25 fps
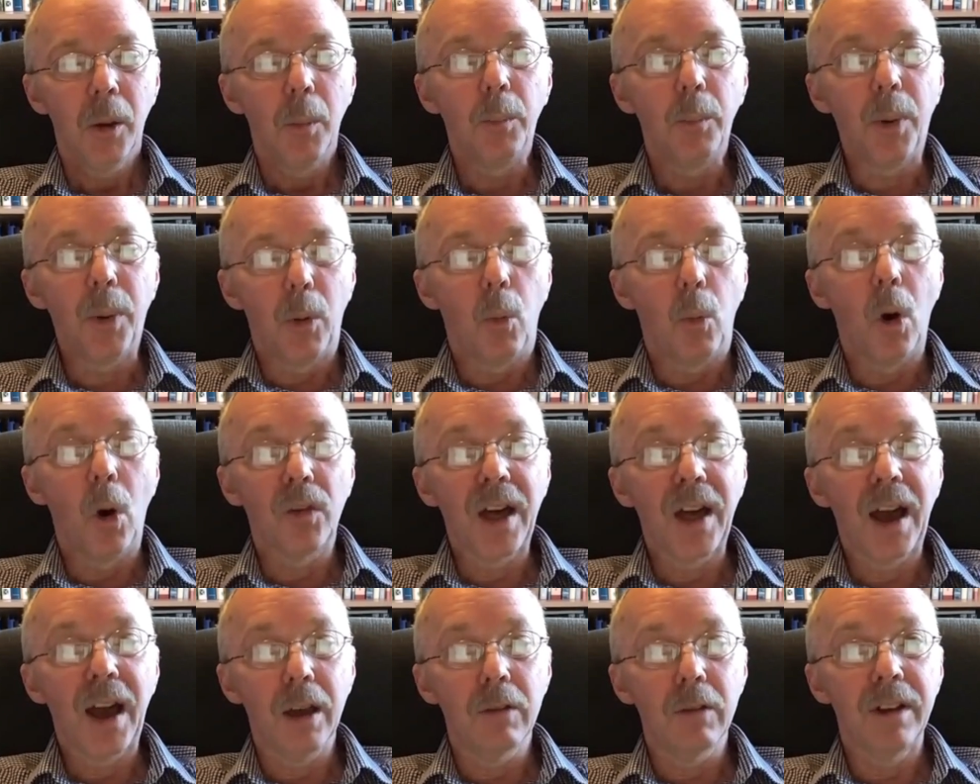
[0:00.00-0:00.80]
But
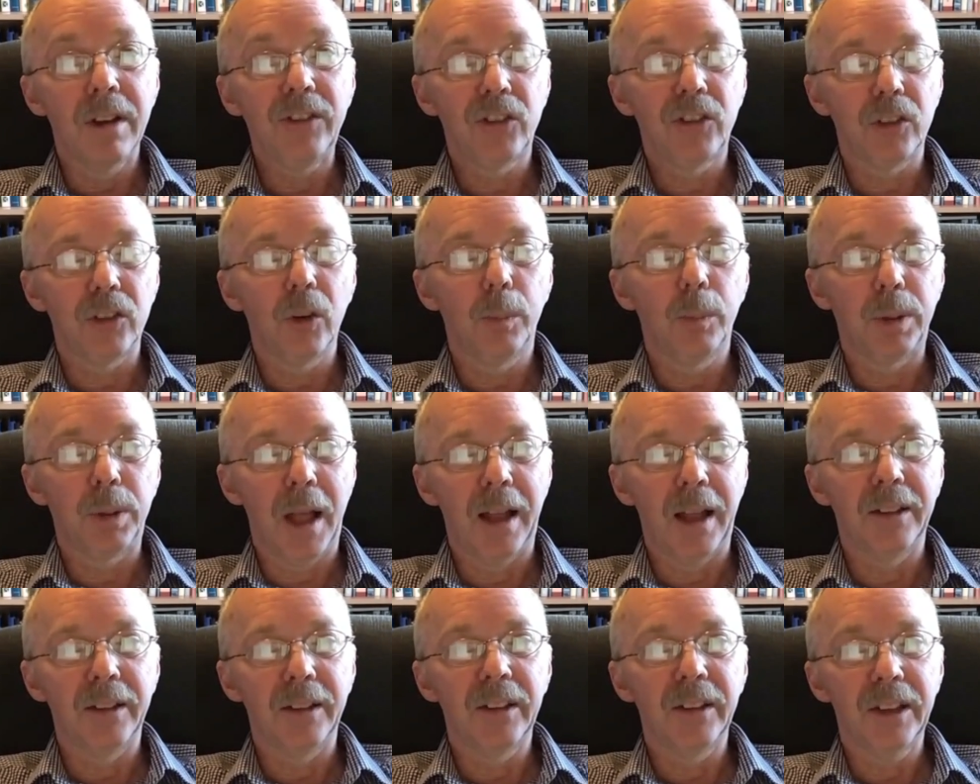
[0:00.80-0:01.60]
what that original
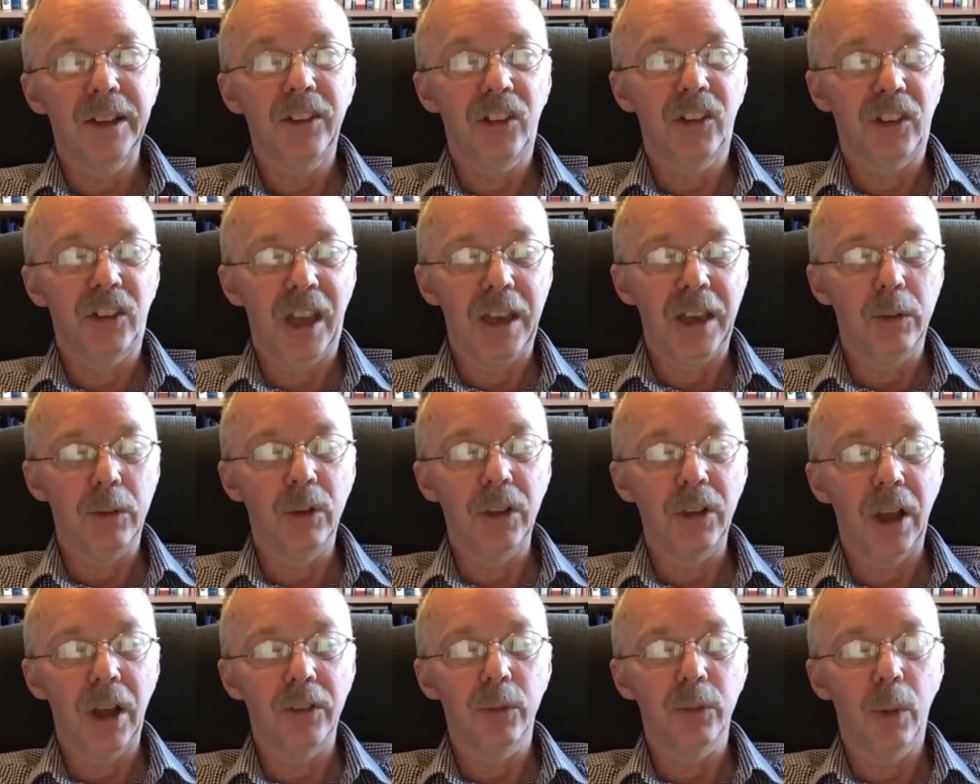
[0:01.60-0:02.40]
plan did say
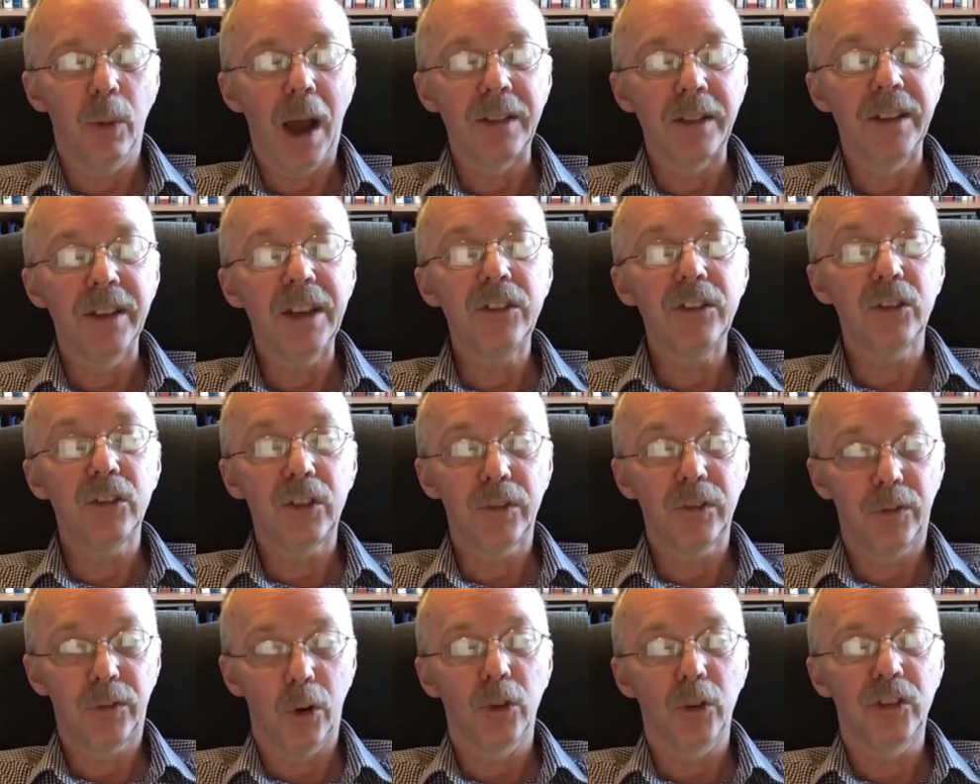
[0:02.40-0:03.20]
was, I need
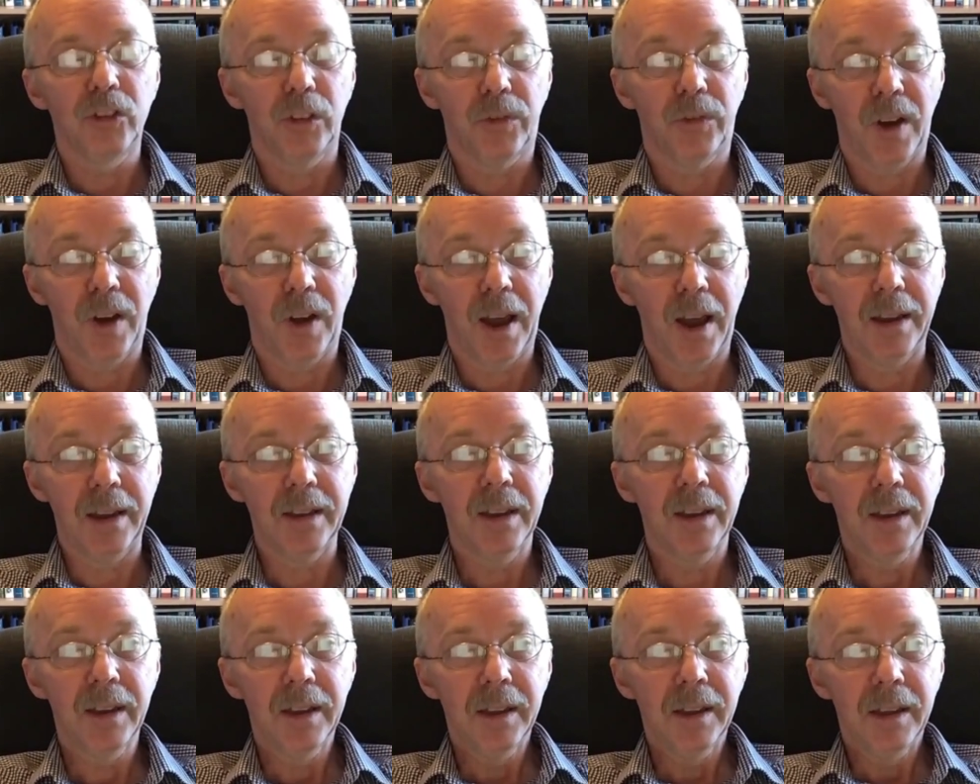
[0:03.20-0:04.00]
you to
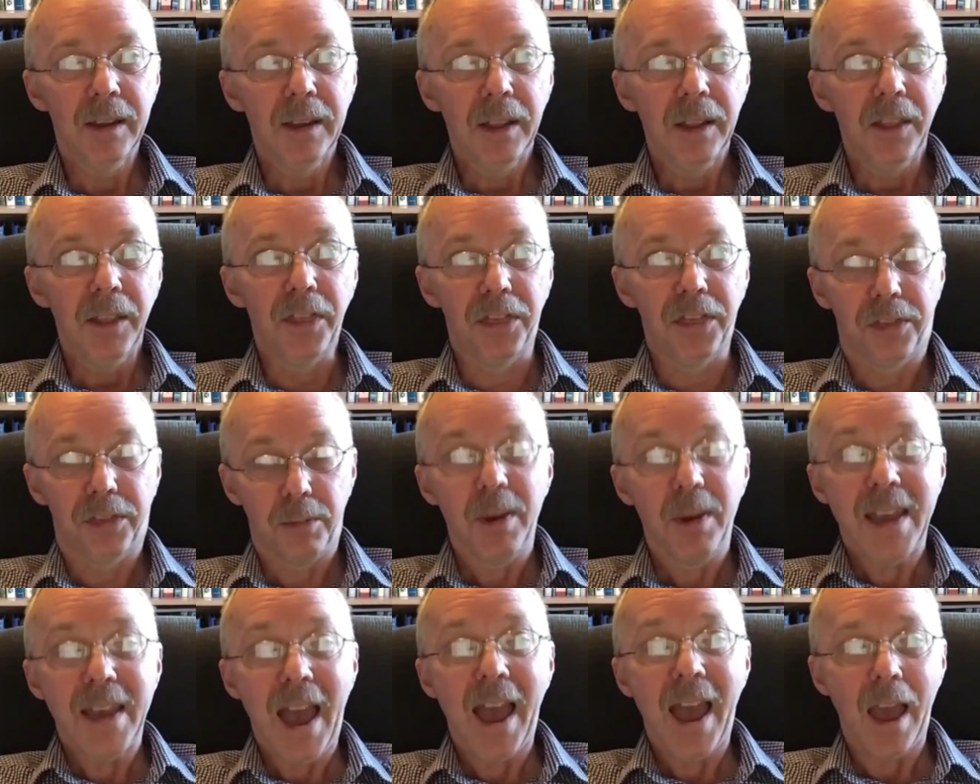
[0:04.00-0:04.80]
fortify
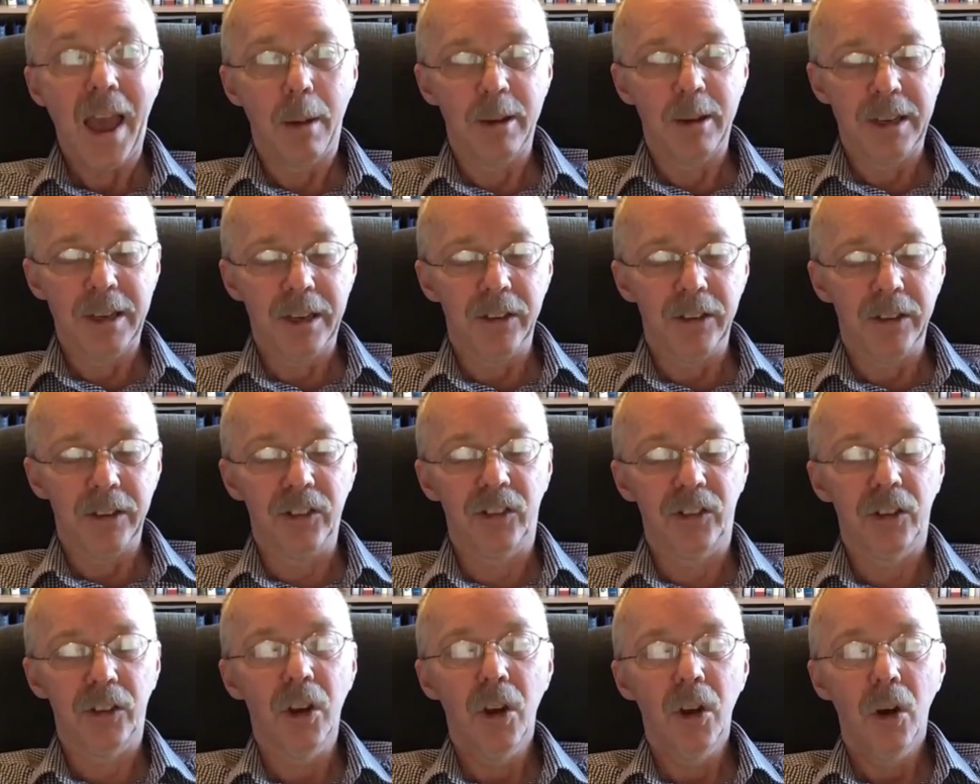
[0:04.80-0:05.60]
3
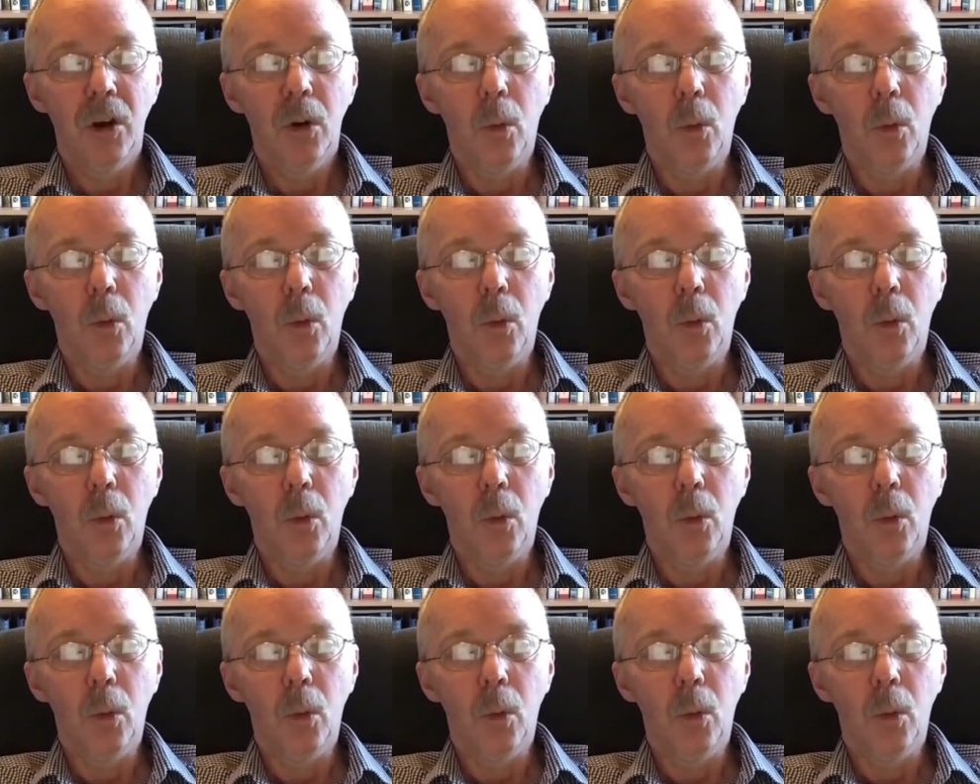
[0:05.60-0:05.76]
areas.